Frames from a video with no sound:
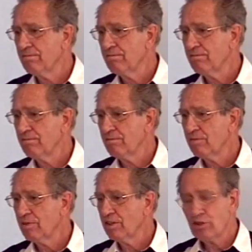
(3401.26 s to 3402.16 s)
So
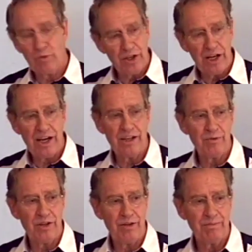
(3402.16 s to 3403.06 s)
we died with him.
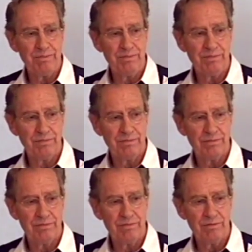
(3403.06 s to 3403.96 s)

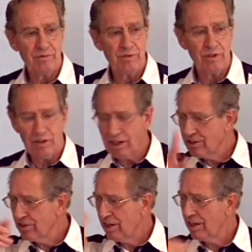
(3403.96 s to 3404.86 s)
Christ died,
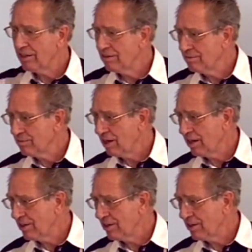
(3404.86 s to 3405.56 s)
I died.